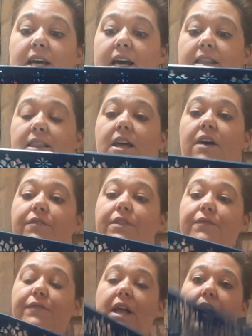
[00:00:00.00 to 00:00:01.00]
I love
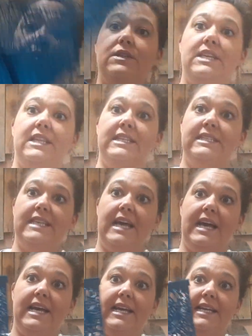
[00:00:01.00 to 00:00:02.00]
the flowers on the
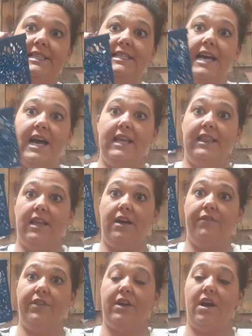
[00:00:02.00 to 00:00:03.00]
sides. I
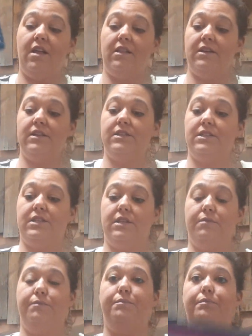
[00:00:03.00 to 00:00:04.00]
love the colors,
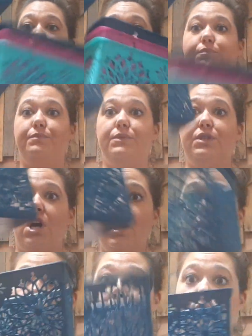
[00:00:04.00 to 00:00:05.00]
the
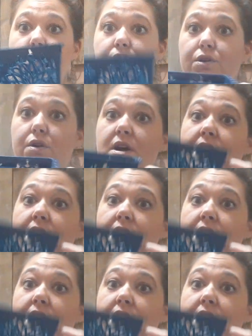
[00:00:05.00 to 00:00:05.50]
dark blue,